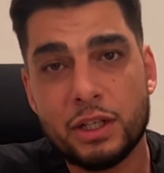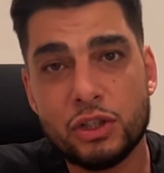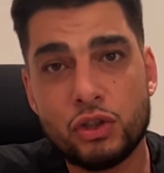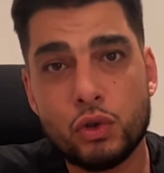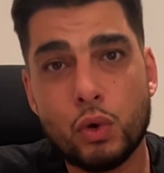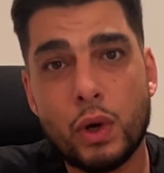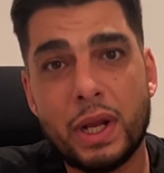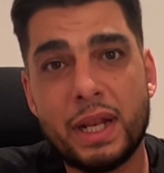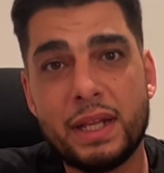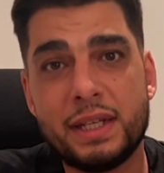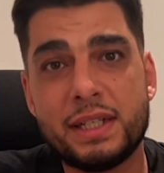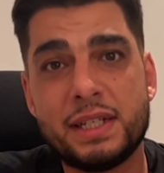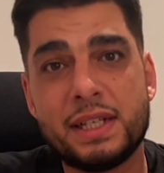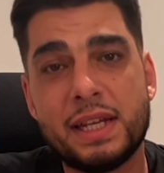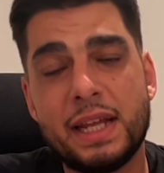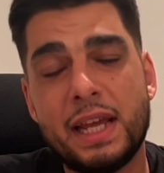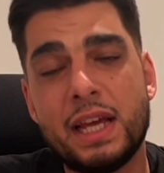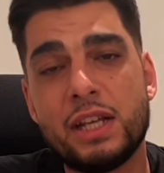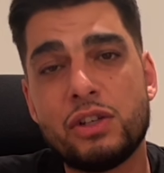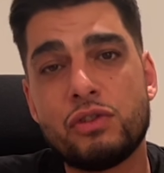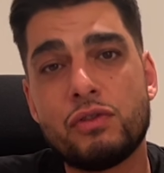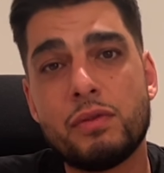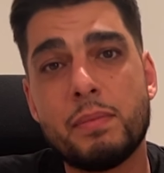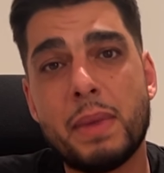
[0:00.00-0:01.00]
the toilet seat
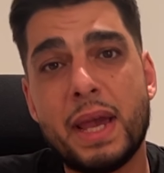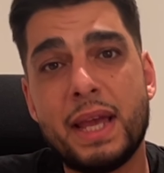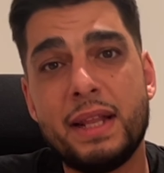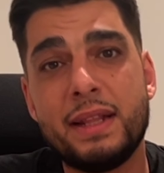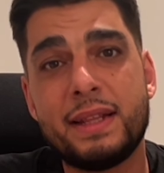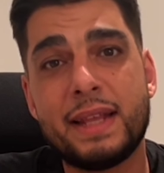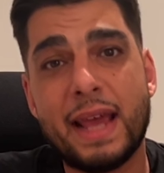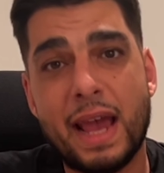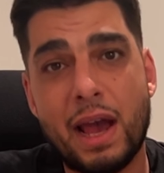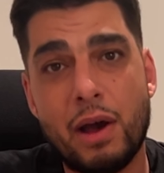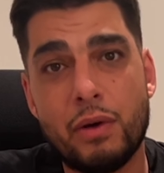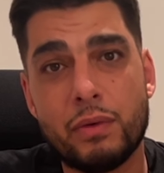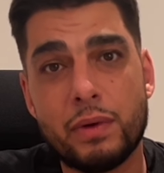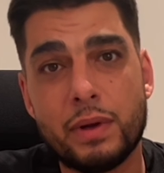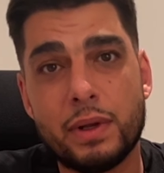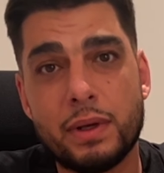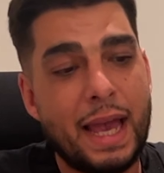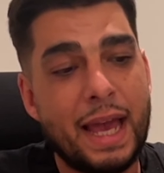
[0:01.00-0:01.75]
has remained down.